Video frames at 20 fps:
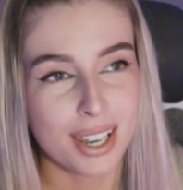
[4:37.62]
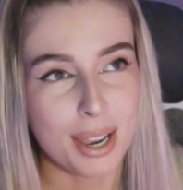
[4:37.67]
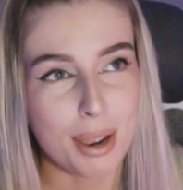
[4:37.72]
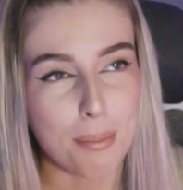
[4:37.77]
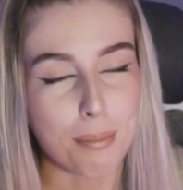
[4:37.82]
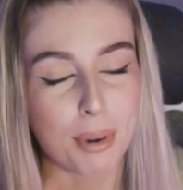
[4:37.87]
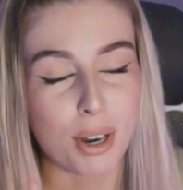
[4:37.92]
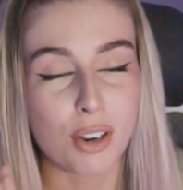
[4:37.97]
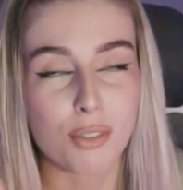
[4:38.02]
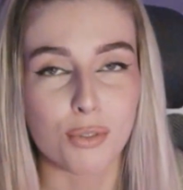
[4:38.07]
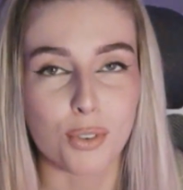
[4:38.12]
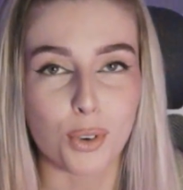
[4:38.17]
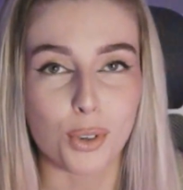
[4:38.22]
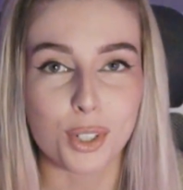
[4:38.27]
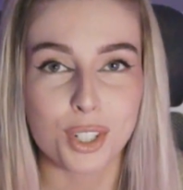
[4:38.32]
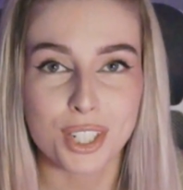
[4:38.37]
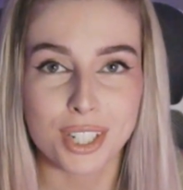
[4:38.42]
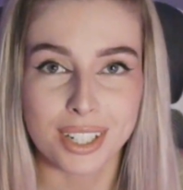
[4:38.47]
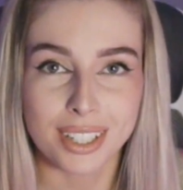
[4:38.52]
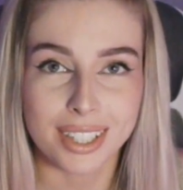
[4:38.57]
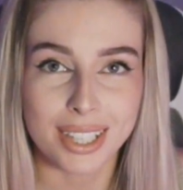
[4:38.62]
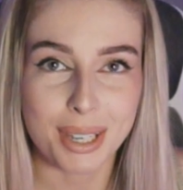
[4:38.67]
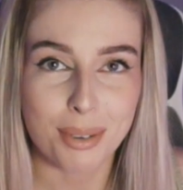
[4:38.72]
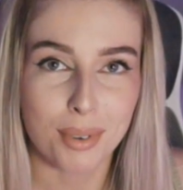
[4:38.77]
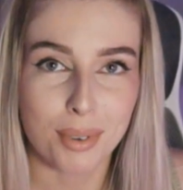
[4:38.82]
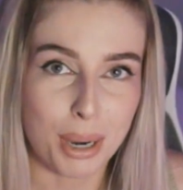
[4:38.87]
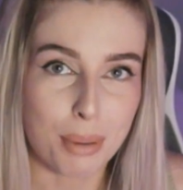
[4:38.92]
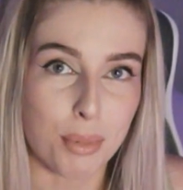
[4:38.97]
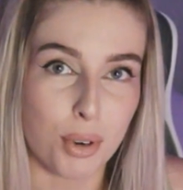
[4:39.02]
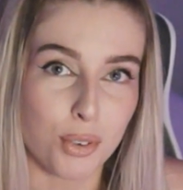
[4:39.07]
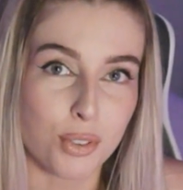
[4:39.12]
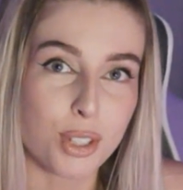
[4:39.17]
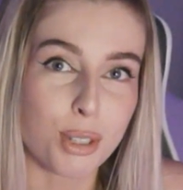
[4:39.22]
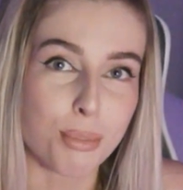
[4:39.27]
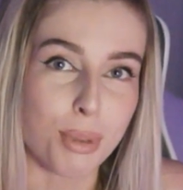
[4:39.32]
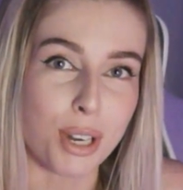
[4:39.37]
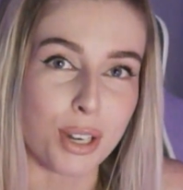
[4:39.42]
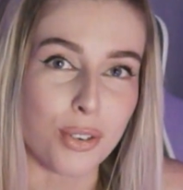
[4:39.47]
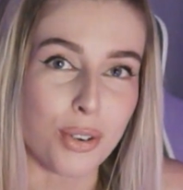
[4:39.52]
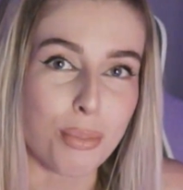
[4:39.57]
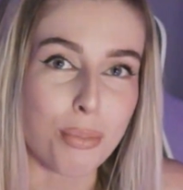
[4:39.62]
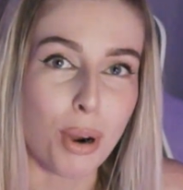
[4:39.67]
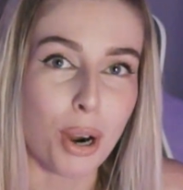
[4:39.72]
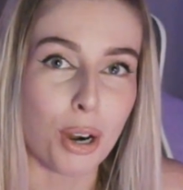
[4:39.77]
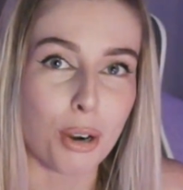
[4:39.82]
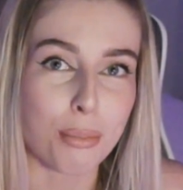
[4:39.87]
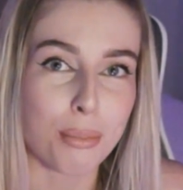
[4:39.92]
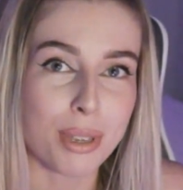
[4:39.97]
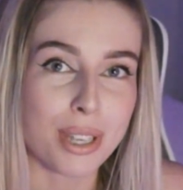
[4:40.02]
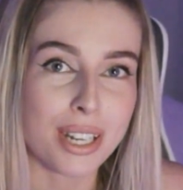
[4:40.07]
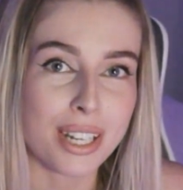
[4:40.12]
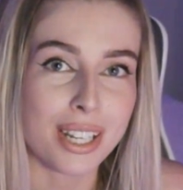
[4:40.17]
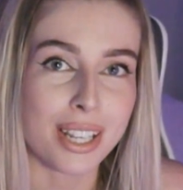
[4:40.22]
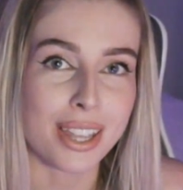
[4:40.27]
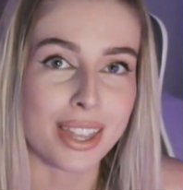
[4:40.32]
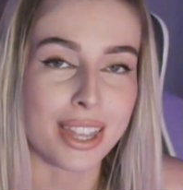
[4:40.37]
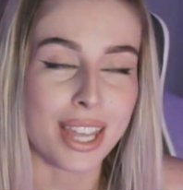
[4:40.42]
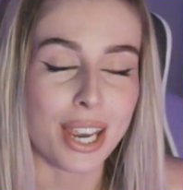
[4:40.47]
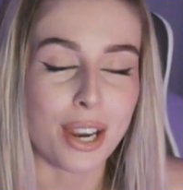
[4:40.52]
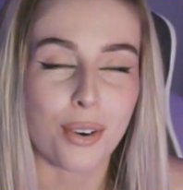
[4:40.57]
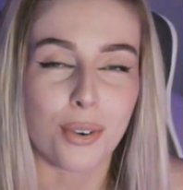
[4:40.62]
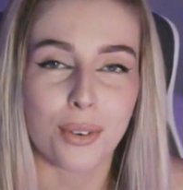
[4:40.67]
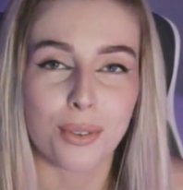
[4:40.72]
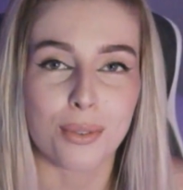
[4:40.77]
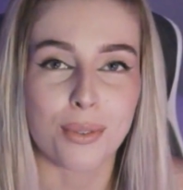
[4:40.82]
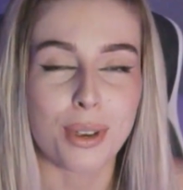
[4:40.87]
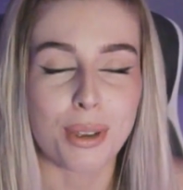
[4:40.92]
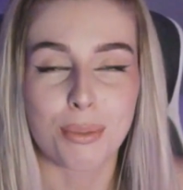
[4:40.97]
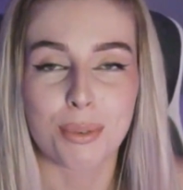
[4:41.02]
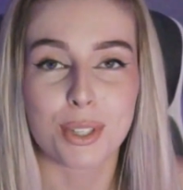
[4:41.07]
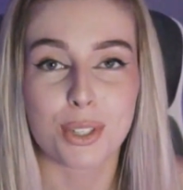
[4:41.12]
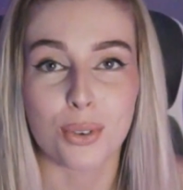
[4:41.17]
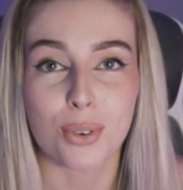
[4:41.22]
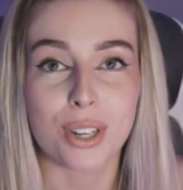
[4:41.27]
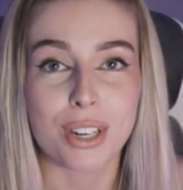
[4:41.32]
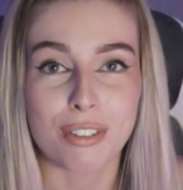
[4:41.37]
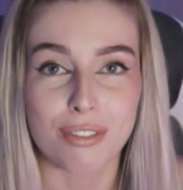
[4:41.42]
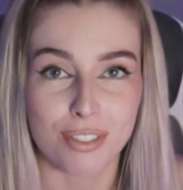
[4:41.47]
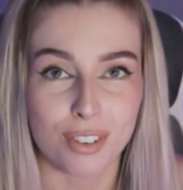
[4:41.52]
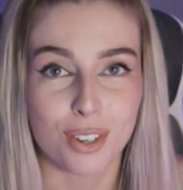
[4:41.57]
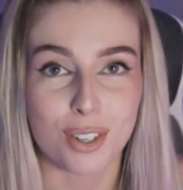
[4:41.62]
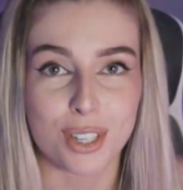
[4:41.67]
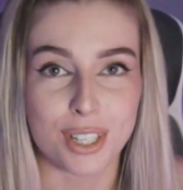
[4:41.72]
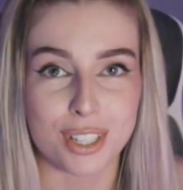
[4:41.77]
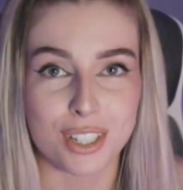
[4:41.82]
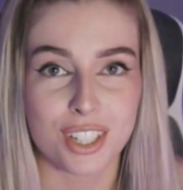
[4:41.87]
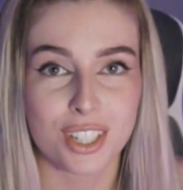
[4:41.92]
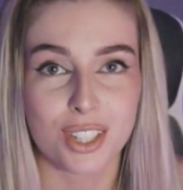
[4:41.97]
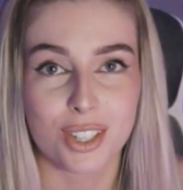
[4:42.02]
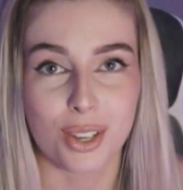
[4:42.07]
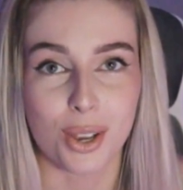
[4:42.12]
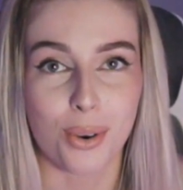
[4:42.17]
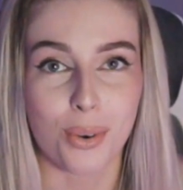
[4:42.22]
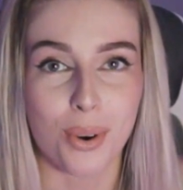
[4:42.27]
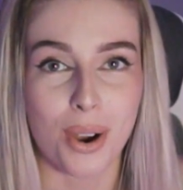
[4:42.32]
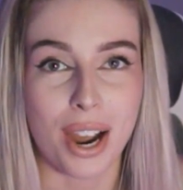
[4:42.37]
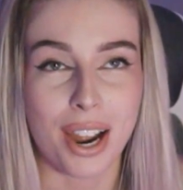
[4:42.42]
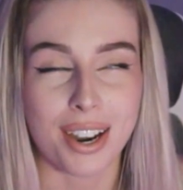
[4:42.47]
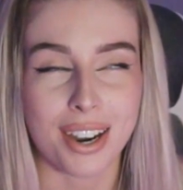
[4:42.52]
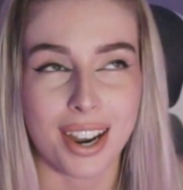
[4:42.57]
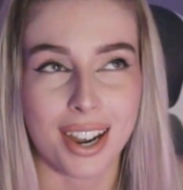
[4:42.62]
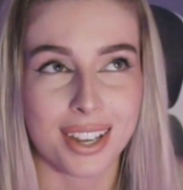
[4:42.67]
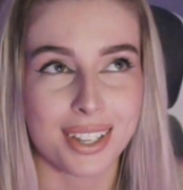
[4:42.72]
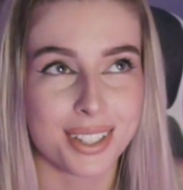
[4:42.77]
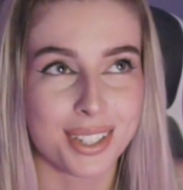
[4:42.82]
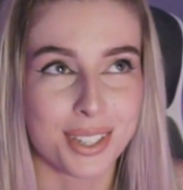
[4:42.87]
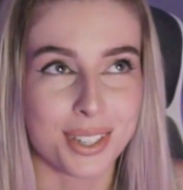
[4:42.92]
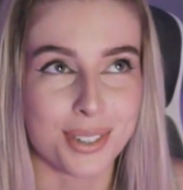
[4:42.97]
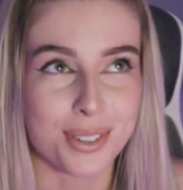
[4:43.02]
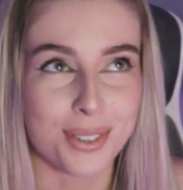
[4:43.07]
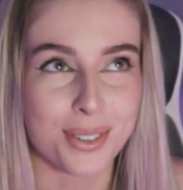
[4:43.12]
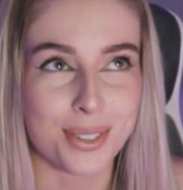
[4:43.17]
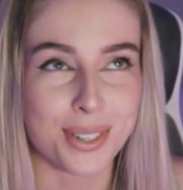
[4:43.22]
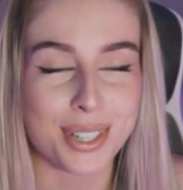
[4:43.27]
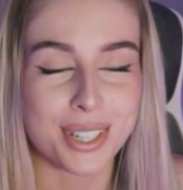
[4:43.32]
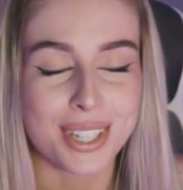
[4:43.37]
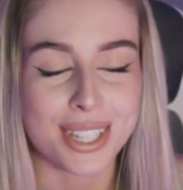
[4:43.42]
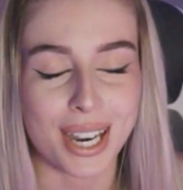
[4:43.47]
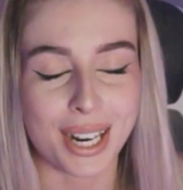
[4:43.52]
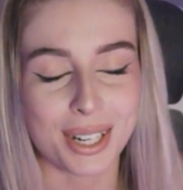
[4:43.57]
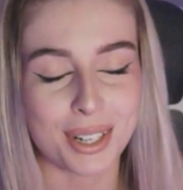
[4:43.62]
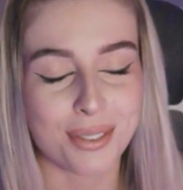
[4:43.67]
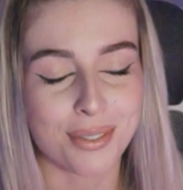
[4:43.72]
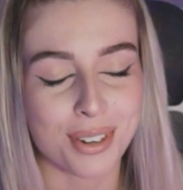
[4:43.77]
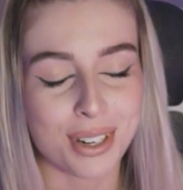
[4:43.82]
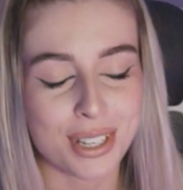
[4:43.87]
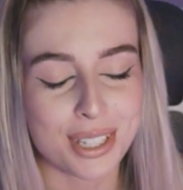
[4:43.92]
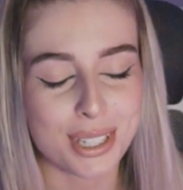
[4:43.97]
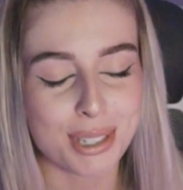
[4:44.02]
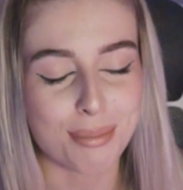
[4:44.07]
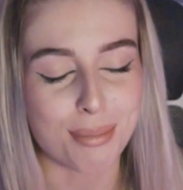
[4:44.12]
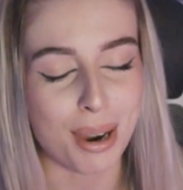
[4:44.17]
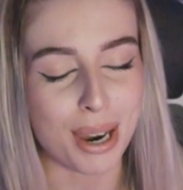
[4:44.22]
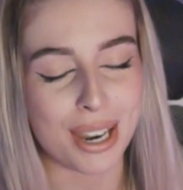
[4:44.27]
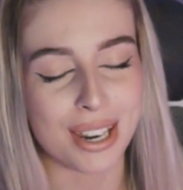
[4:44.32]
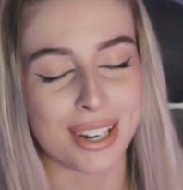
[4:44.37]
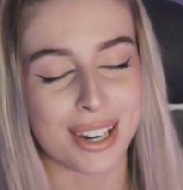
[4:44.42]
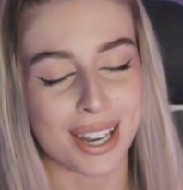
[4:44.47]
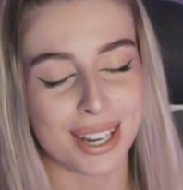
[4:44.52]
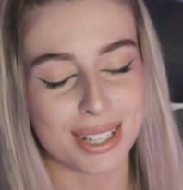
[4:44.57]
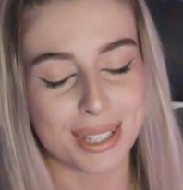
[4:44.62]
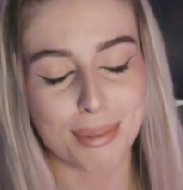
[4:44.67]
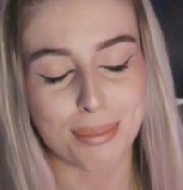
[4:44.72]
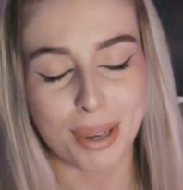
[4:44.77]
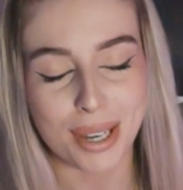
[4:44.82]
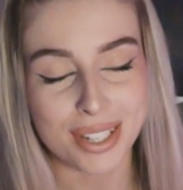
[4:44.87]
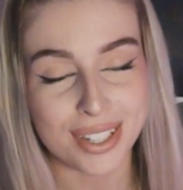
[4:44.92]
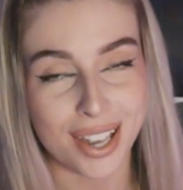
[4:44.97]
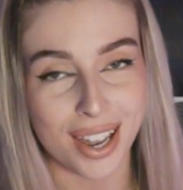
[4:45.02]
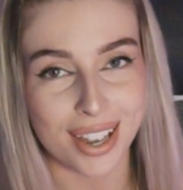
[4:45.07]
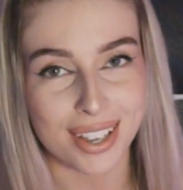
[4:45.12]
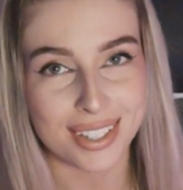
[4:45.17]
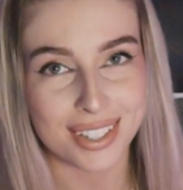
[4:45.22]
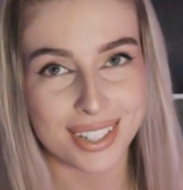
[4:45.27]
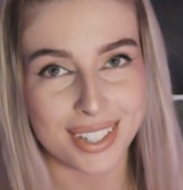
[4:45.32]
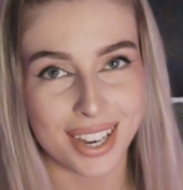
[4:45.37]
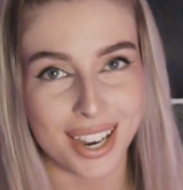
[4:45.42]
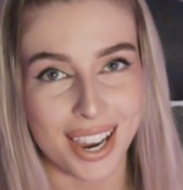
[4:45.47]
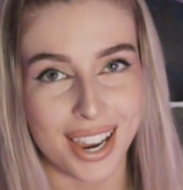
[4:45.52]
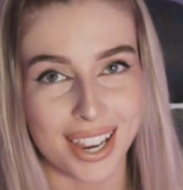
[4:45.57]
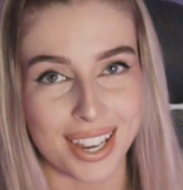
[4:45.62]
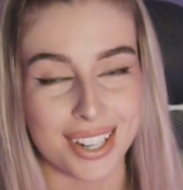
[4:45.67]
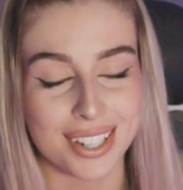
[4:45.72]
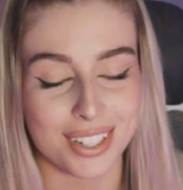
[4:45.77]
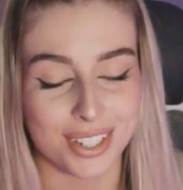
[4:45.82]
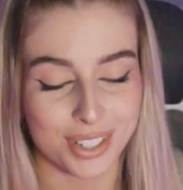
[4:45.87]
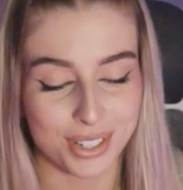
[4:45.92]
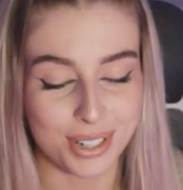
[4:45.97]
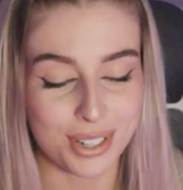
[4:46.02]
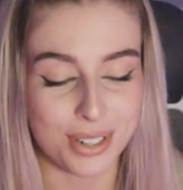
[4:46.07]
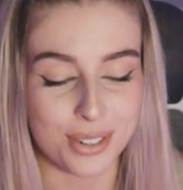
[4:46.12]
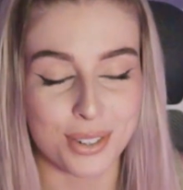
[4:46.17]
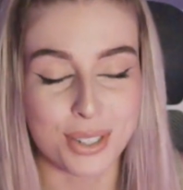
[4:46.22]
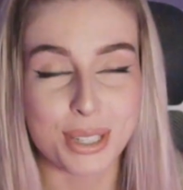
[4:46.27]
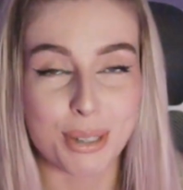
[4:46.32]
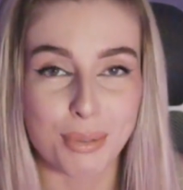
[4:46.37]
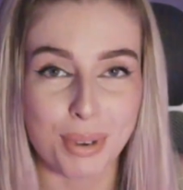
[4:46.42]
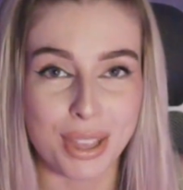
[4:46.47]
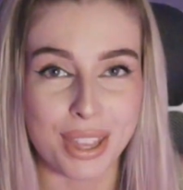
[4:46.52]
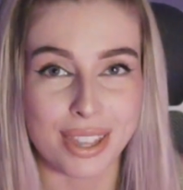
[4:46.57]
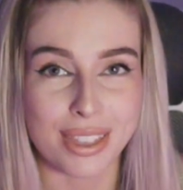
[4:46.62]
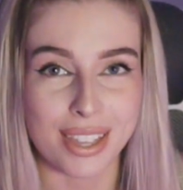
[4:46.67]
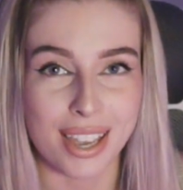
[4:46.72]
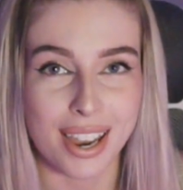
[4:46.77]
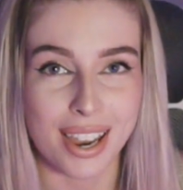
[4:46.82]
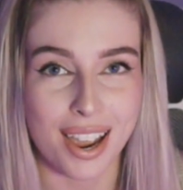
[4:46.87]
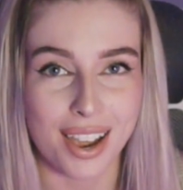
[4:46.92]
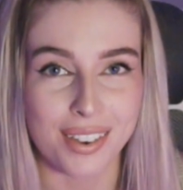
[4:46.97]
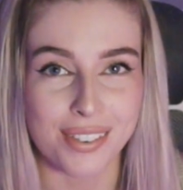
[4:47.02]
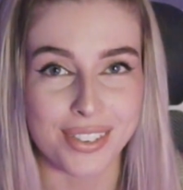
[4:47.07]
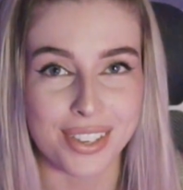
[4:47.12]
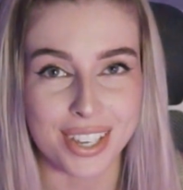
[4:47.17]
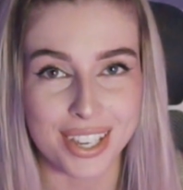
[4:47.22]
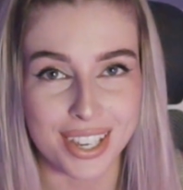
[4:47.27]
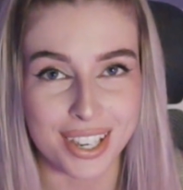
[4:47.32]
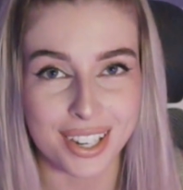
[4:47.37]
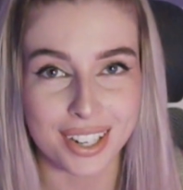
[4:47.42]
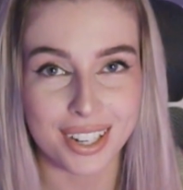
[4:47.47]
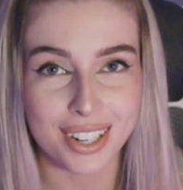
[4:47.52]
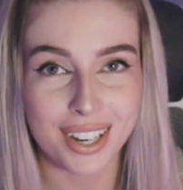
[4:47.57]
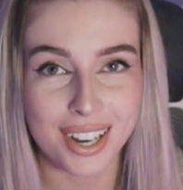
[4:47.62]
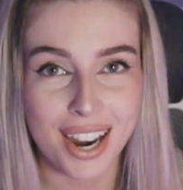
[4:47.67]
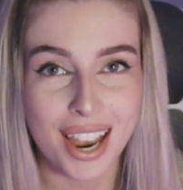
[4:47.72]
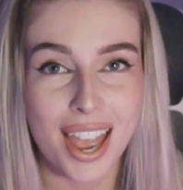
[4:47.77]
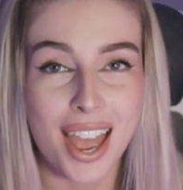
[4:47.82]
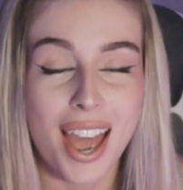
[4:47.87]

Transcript: But unfortunately, when I moved to my new apartment, it was already furnished, so I had to sacrifice my nice big desk and just use the one that they have here.